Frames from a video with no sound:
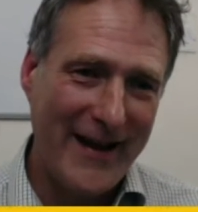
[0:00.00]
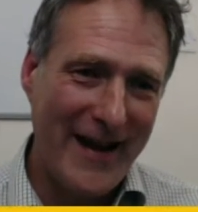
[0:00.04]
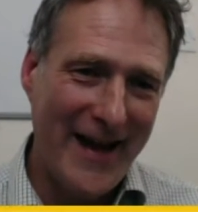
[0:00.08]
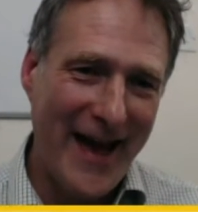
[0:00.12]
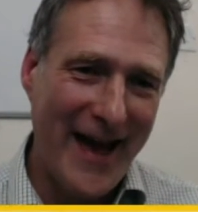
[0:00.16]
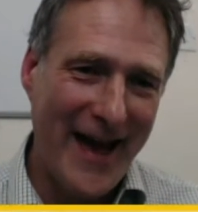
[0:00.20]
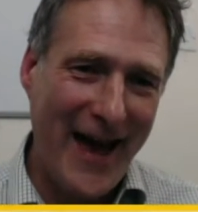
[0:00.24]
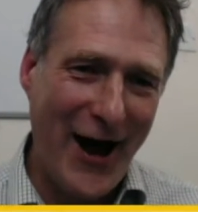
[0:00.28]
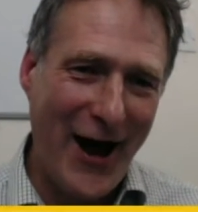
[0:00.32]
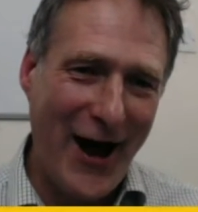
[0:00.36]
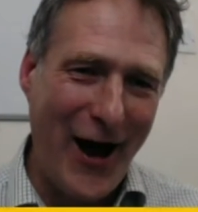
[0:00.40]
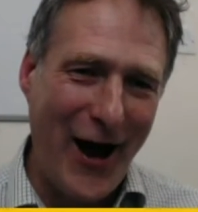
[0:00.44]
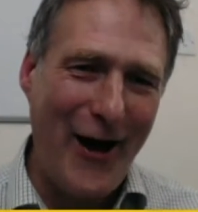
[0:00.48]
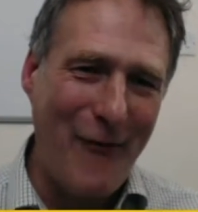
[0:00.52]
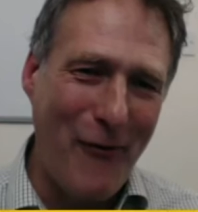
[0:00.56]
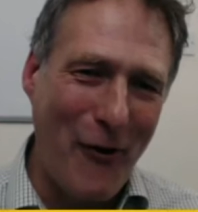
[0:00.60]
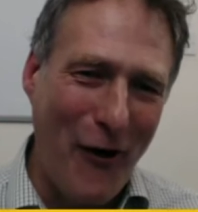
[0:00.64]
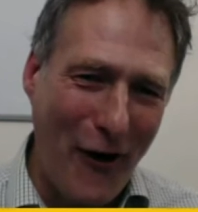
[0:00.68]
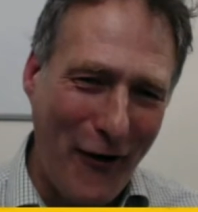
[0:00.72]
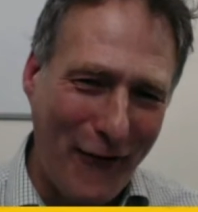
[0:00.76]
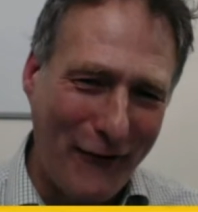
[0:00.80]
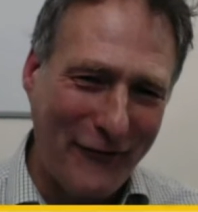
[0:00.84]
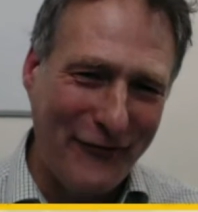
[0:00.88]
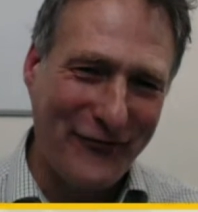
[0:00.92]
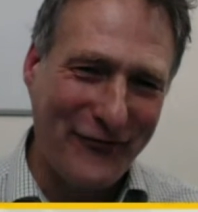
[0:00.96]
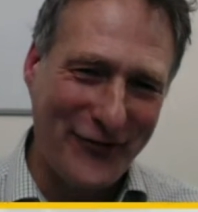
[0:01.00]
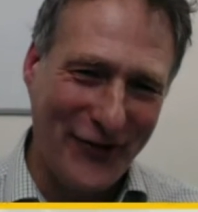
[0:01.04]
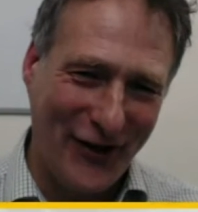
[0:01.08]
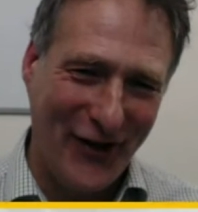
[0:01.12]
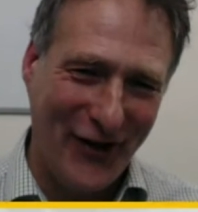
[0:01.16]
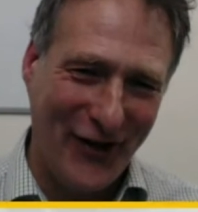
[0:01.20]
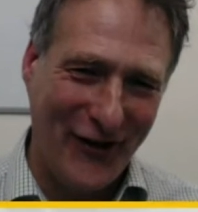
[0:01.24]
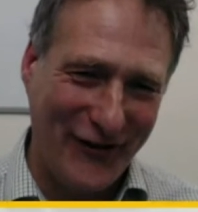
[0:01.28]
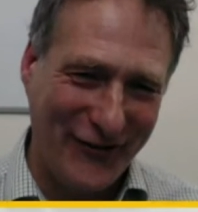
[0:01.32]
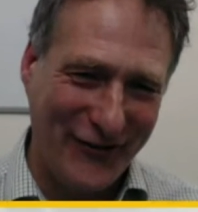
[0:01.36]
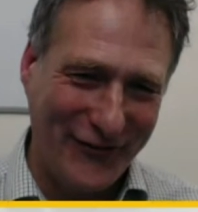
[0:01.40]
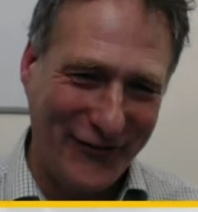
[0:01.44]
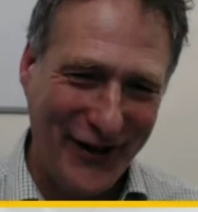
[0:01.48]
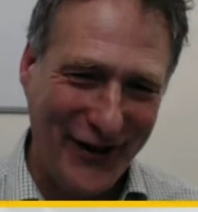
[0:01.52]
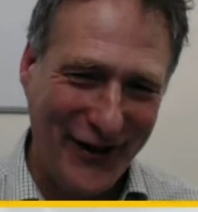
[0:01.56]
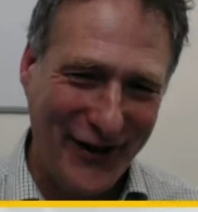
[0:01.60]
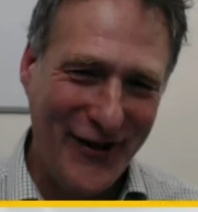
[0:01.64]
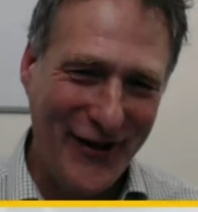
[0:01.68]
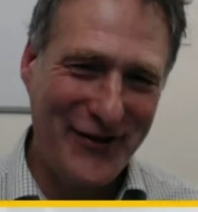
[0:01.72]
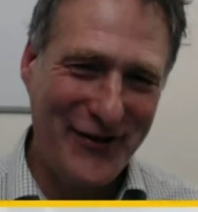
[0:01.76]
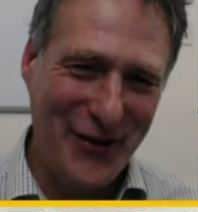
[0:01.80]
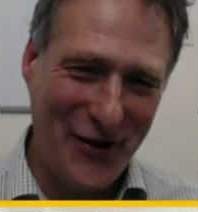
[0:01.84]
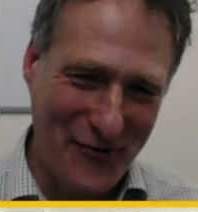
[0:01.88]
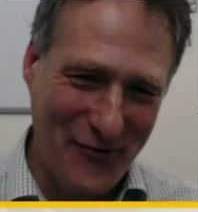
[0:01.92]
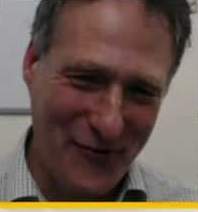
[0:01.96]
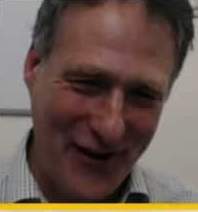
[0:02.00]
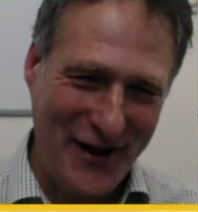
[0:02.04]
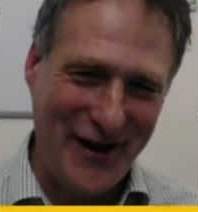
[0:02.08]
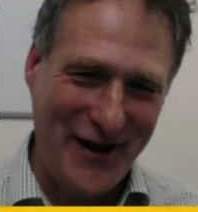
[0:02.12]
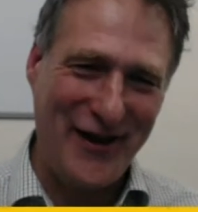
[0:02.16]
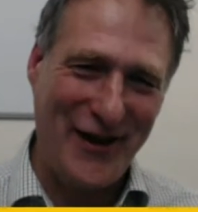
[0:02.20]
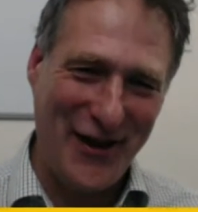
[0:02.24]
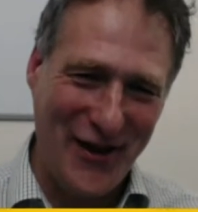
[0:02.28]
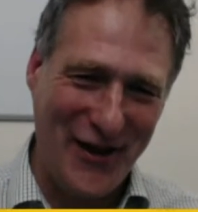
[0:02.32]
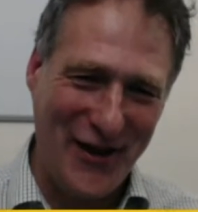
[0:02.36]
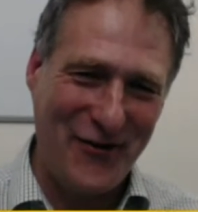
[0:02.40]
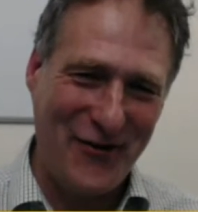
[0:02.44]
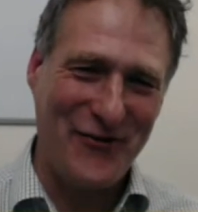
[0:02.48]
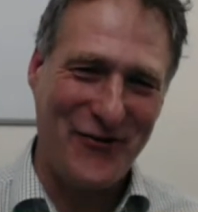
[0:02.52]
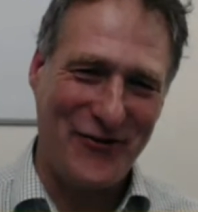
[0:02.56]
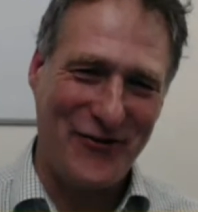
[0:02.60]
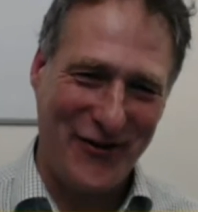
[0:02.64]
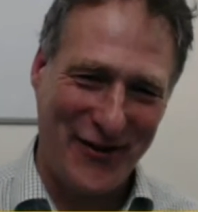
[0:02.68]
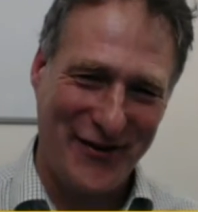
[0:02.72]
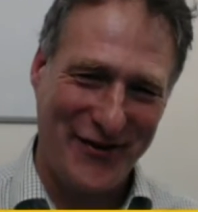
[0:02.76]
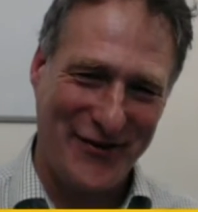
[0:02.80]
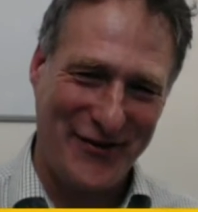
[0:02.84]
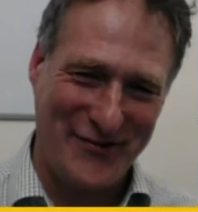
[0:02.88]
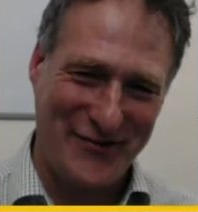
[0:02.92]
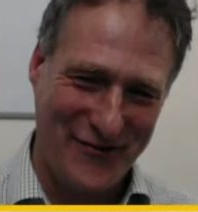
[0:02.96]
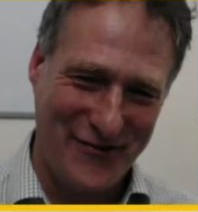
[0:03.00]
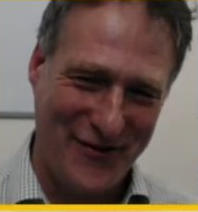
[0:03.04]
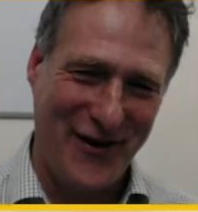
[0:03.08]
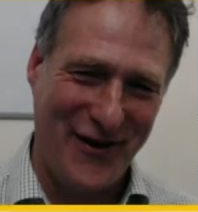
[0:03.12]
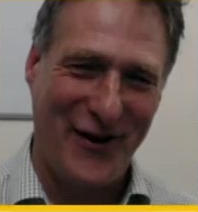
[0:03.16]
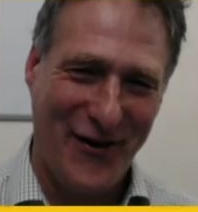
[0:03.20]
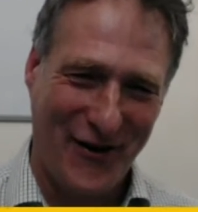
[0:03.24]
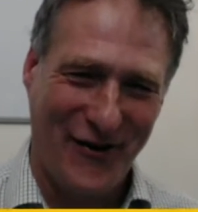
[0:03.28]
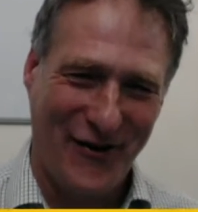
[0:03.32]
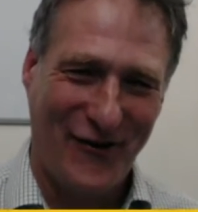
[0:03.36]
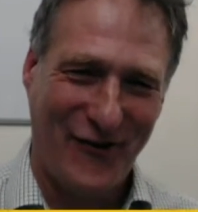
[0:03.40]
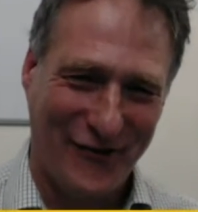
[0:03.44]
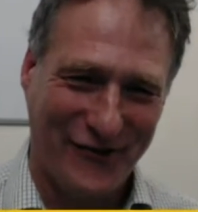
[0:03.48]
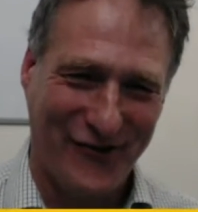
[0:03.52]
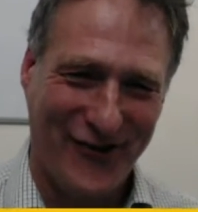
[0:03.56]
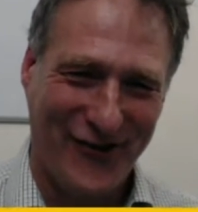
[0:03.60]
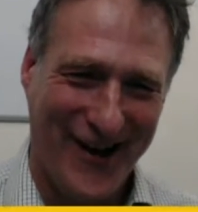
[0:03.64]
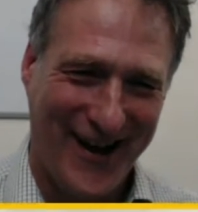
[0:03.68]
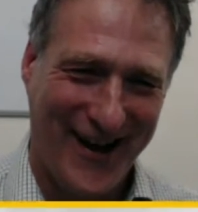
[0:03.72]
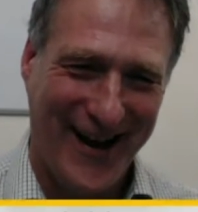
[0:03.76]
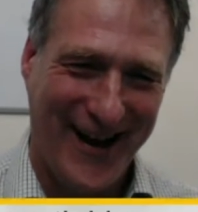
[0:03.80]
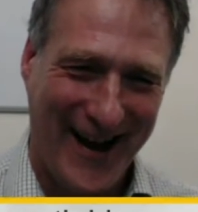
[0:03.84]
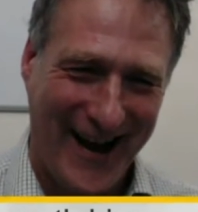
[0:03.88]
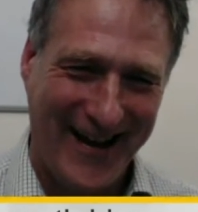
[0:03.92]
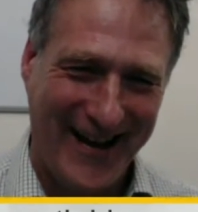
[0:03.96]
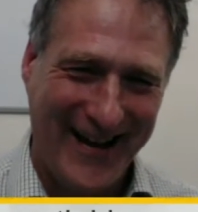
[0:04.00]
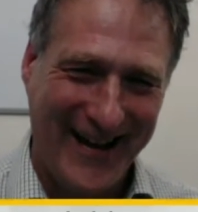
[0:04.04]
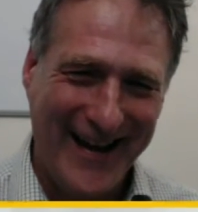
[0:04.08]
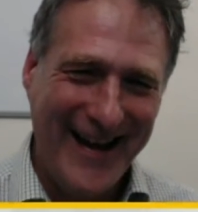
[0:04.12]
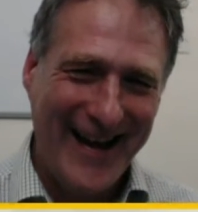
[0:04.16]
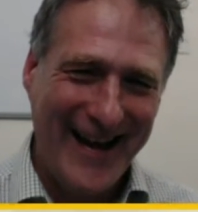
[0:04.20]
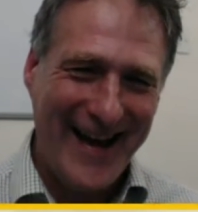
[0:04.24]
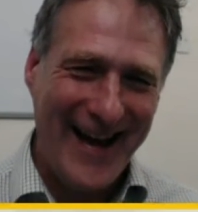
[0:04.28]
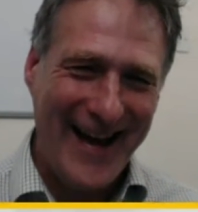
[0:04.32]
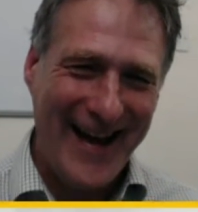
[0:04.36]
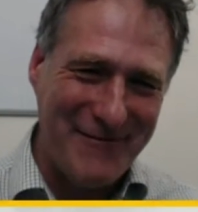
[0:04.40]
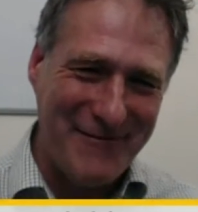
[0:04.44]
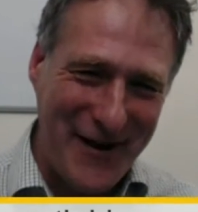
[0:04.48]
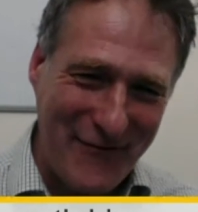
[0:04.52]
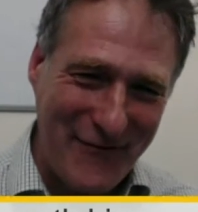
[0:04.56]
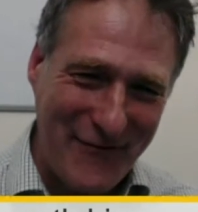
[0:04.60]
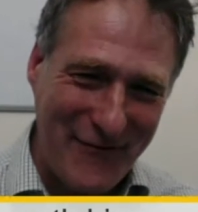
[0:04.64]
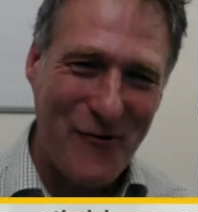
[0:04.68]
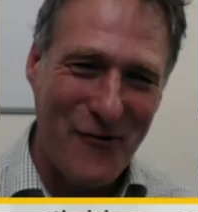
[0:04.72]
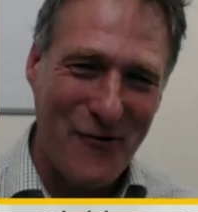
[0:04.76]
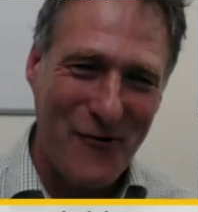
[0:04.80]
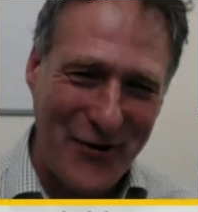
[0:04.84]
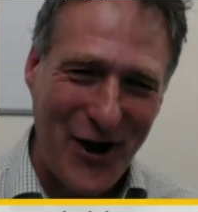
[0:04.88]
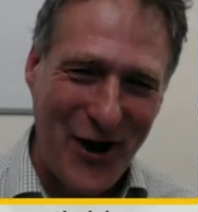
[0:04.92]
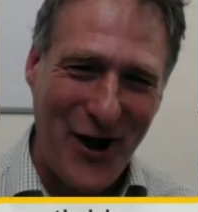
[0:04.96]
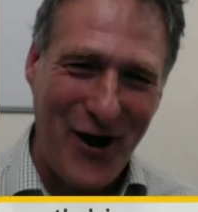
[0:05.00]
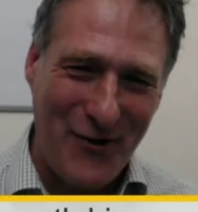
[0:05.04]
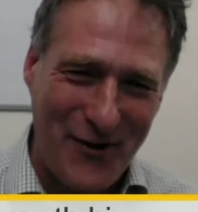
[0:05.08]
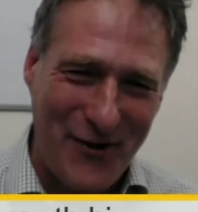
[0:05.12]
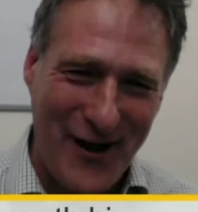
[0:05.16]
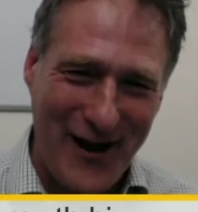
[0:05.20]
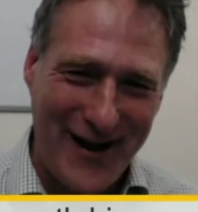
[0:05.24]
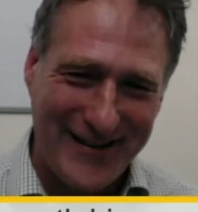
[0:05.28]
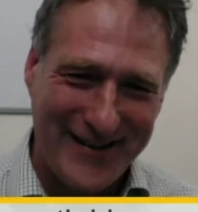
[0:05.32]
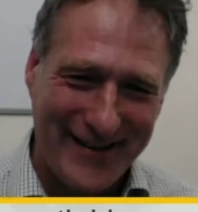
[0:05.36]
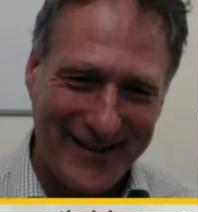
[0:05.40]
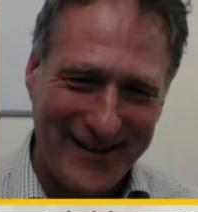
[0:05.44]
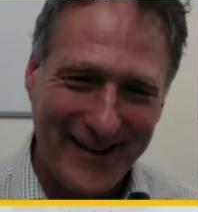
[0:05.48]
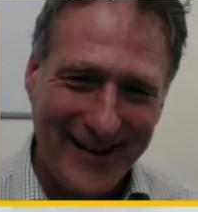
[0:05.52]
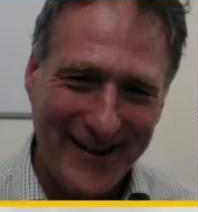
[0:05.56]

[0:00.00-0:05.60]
How often do we use a drill? Right? And we've all got one.